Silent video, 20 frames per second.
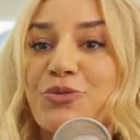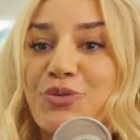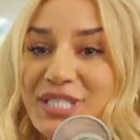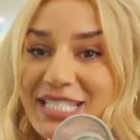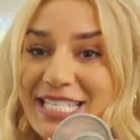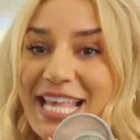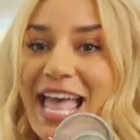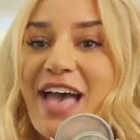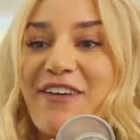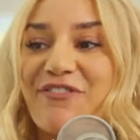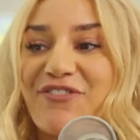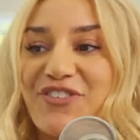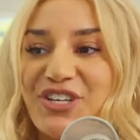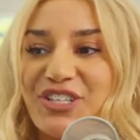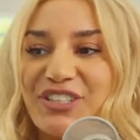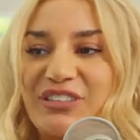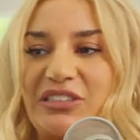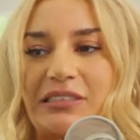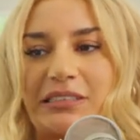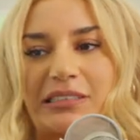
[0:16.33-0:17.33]
to
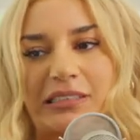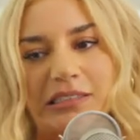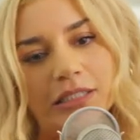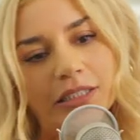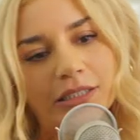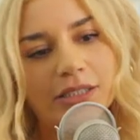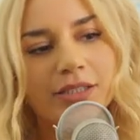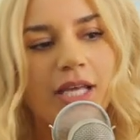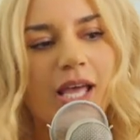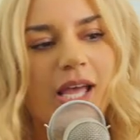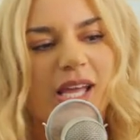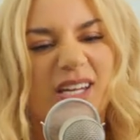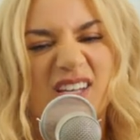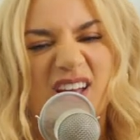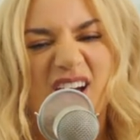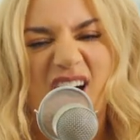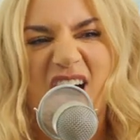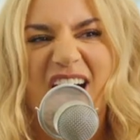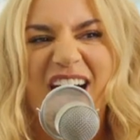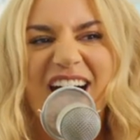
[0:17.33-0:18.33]
seven
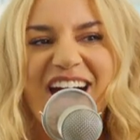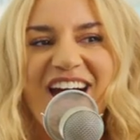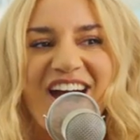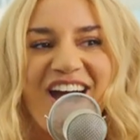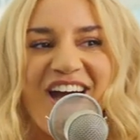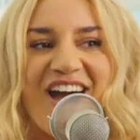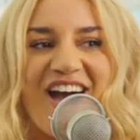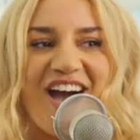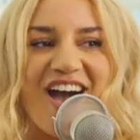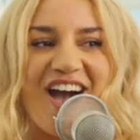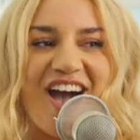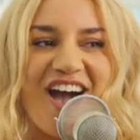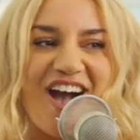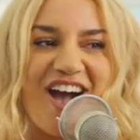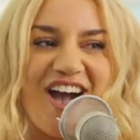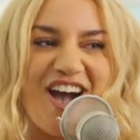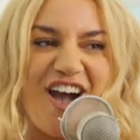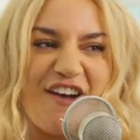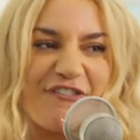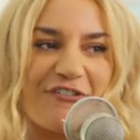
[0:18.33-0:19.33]
and a
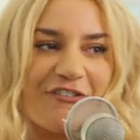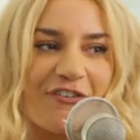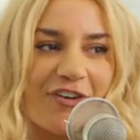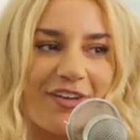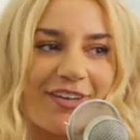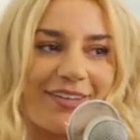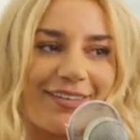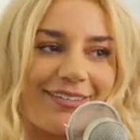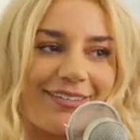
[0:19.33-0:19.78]
half.